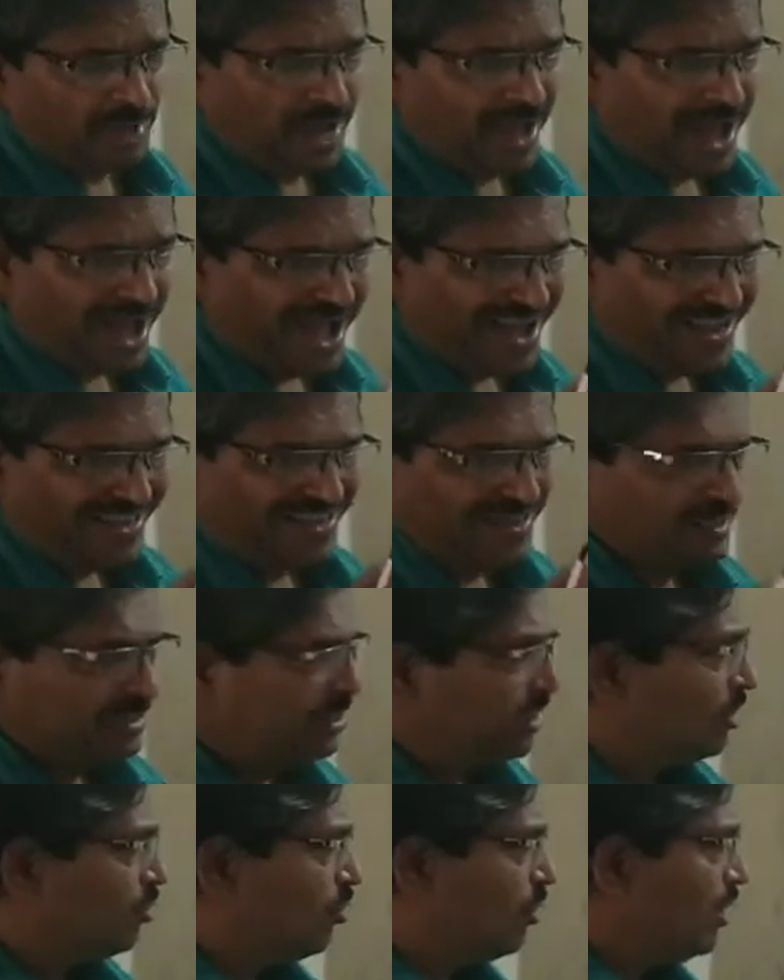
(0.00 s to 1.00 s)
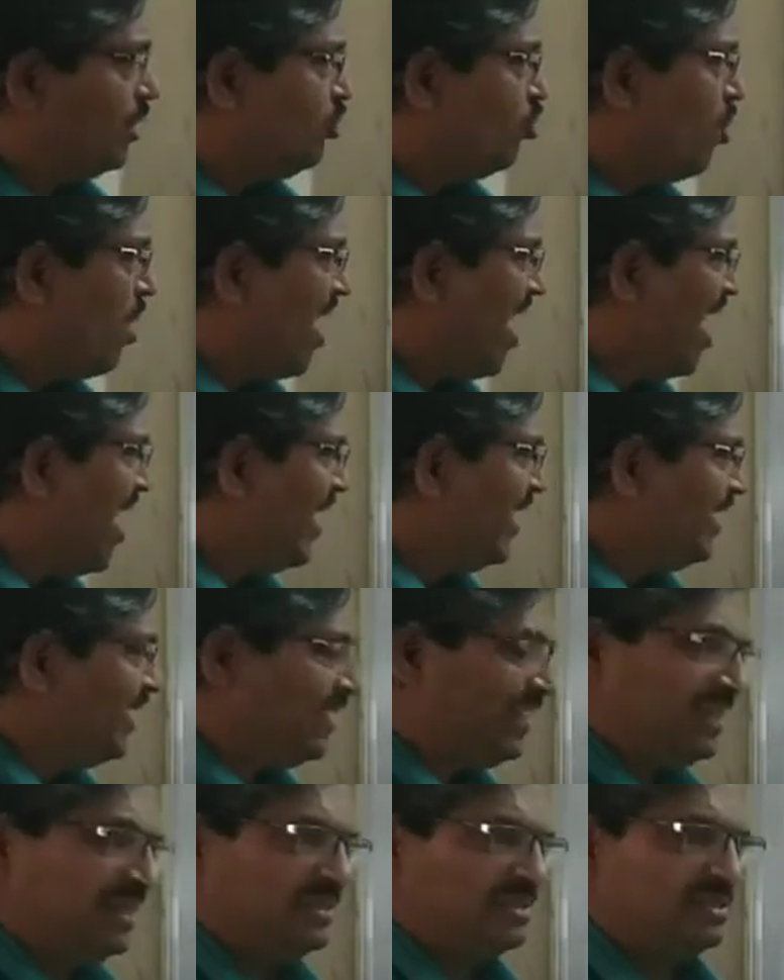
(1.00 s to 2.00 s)
I is
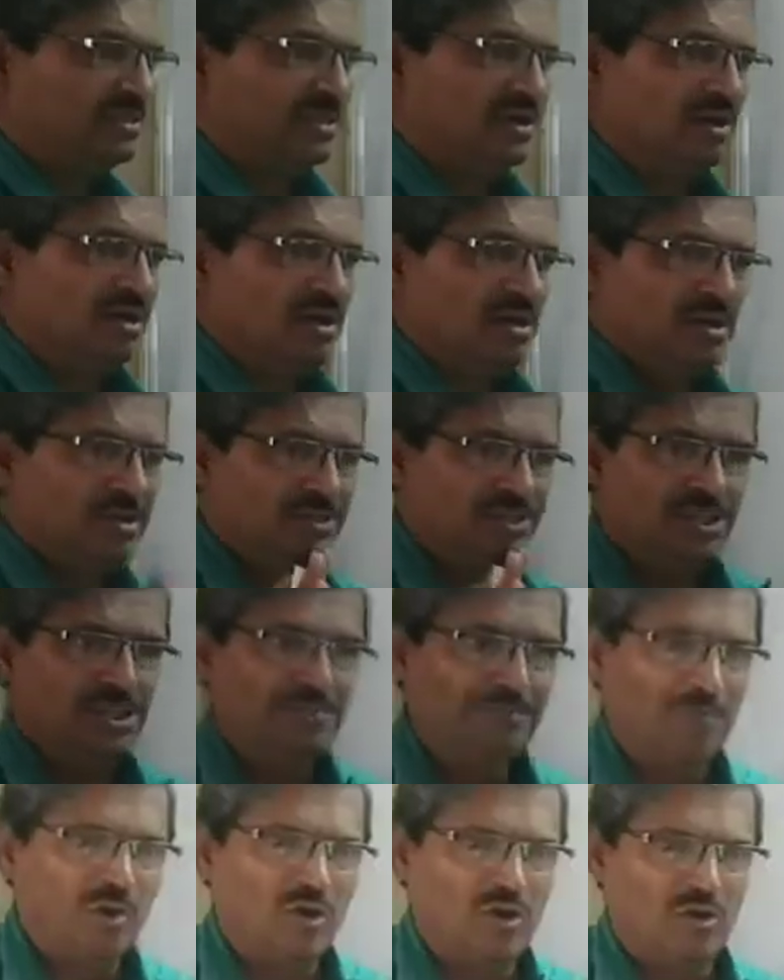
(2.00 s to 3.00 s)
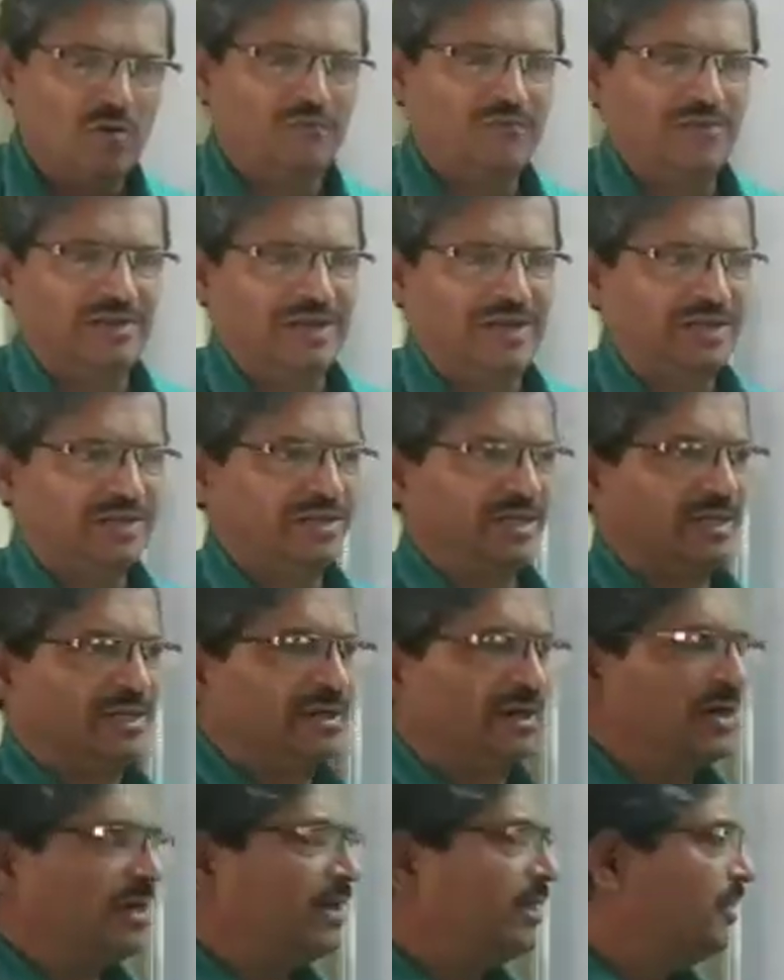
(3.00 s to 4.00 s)
the symbol of electric
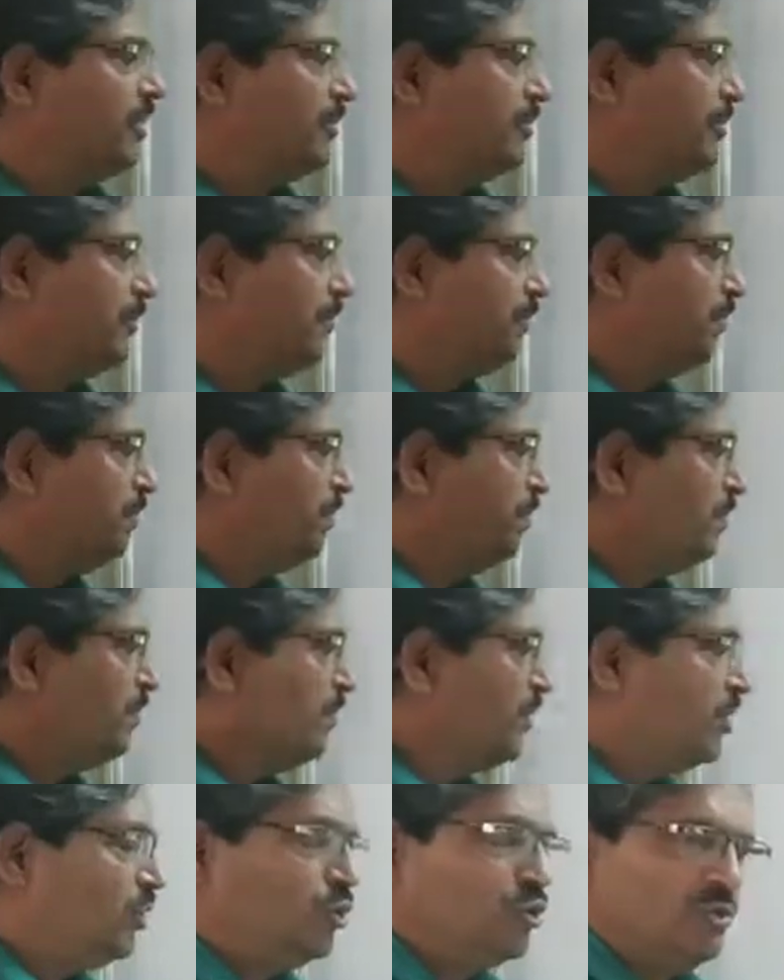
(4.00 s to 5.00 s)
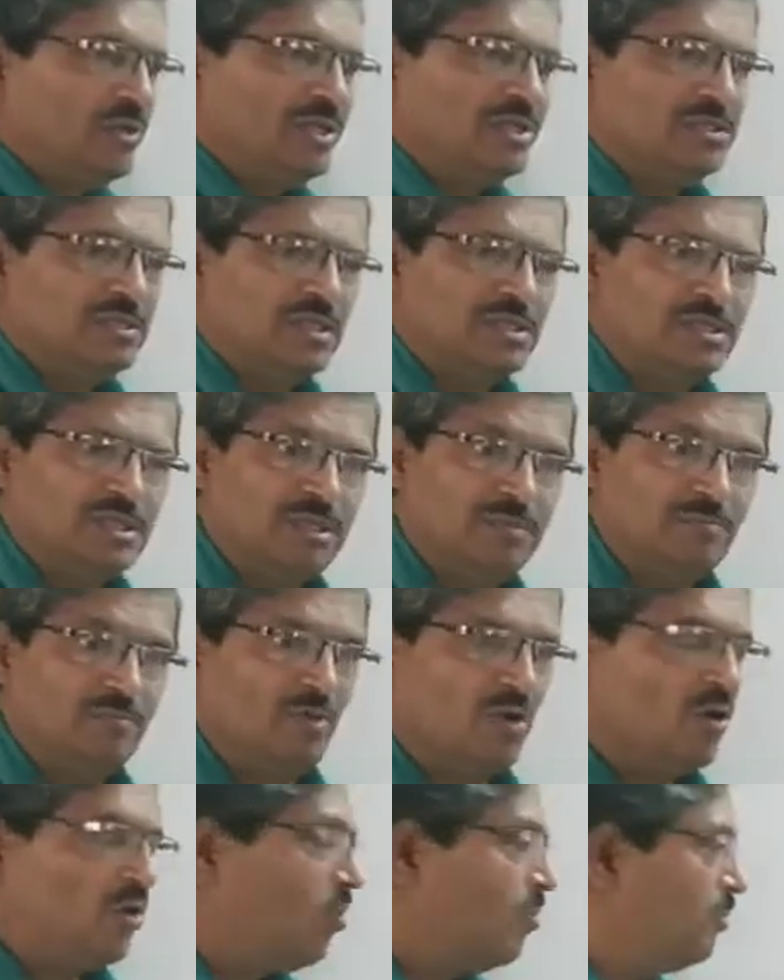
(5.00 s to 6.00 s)
current. Q is the
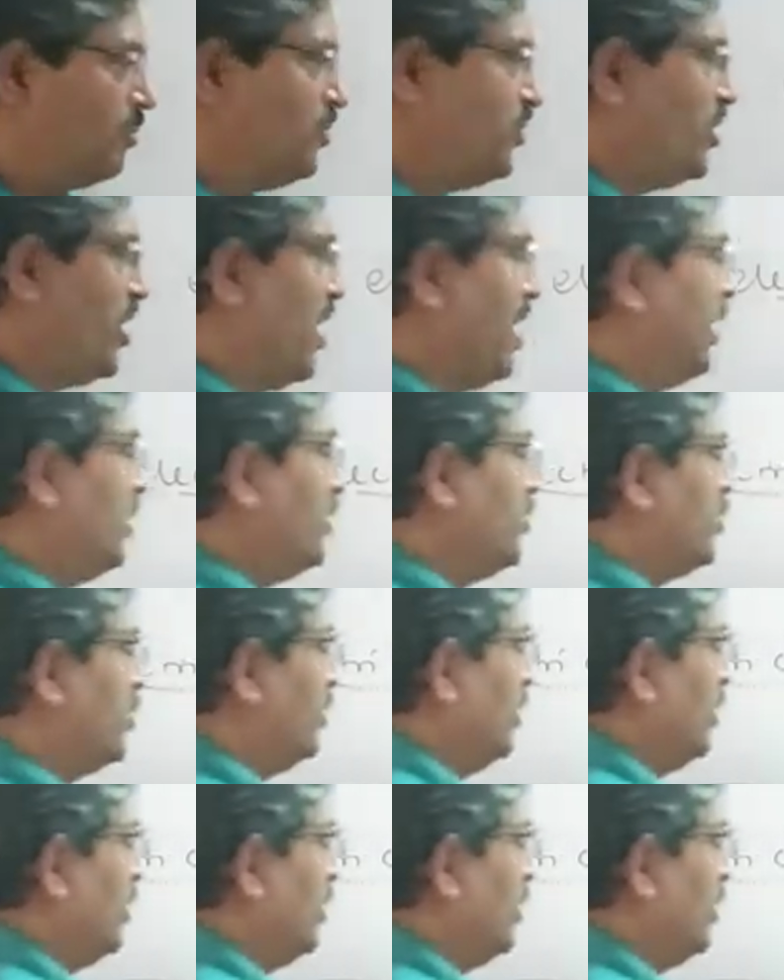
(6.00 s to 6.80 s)
symbol of charge.